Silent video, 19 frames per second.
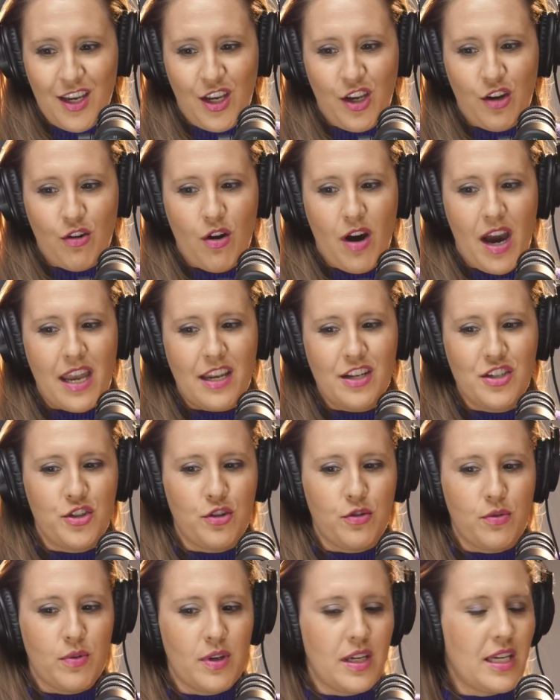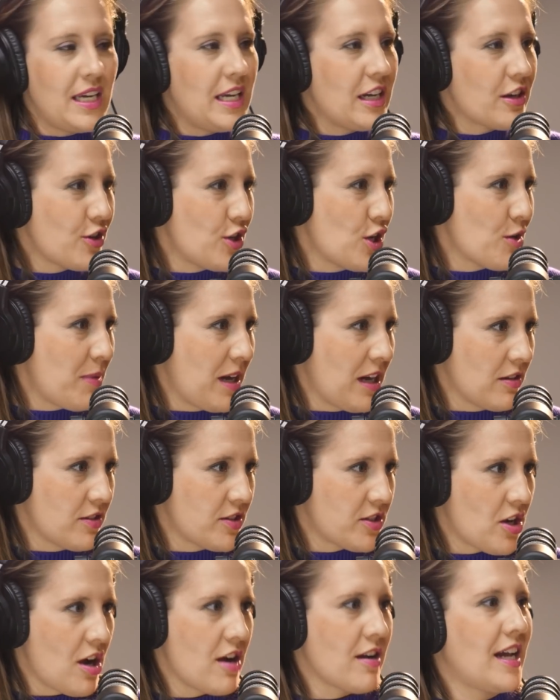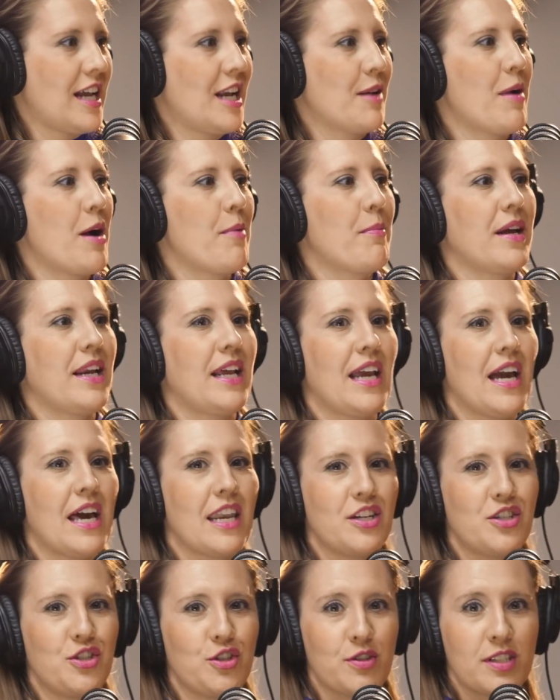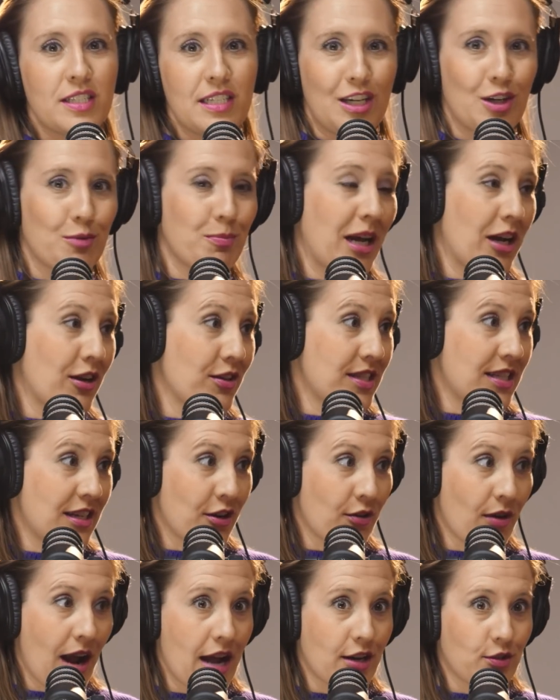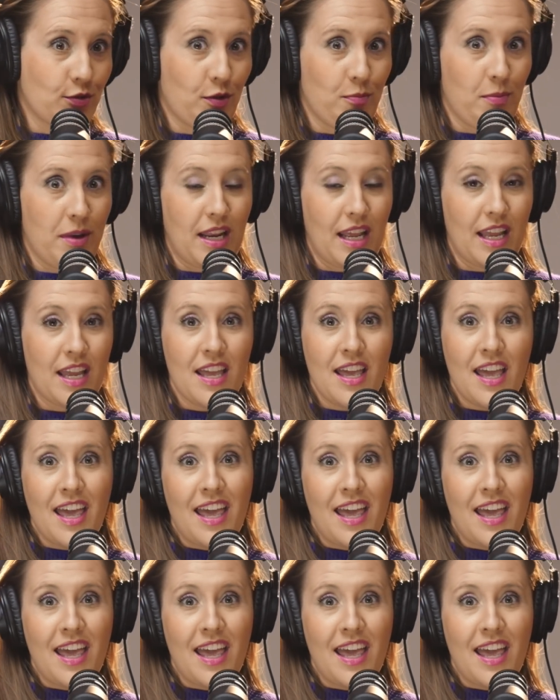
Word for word: you know how did you hear your parents talking about money how did you see your parents interact with money